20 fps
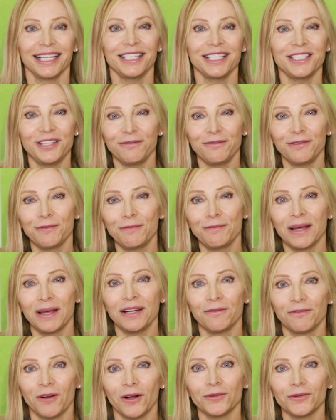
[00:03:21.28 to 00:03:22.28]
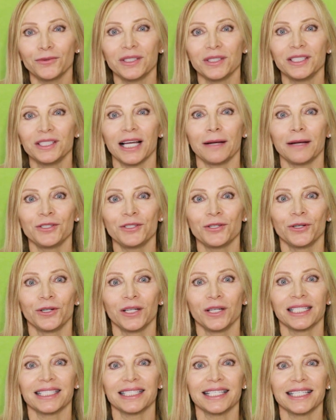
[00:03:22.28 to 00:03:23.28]
Jeff, you've been involved with diamond turning
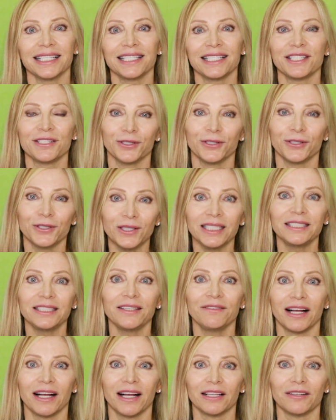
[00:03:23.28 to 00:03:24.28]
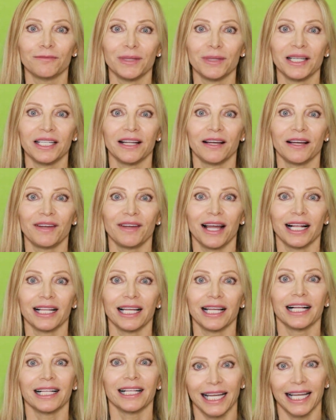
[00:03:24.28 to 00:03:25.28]
since the early development of
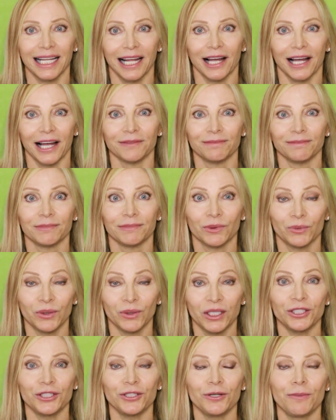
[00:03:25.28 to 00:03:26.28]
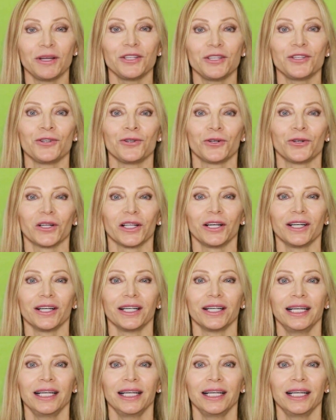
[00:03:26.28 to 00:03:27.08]
LLNL, which you mentioned earlier.